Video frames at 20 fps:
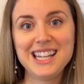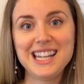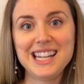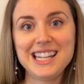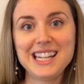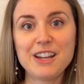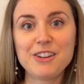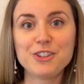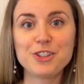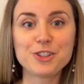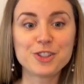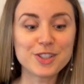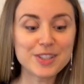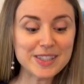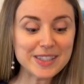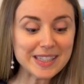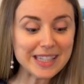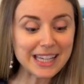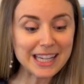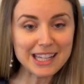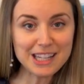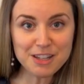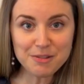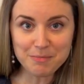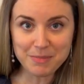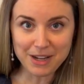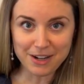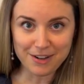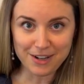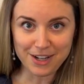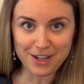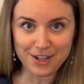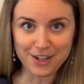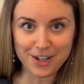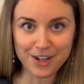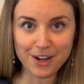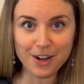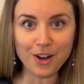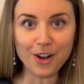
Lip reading: Now your skin barrier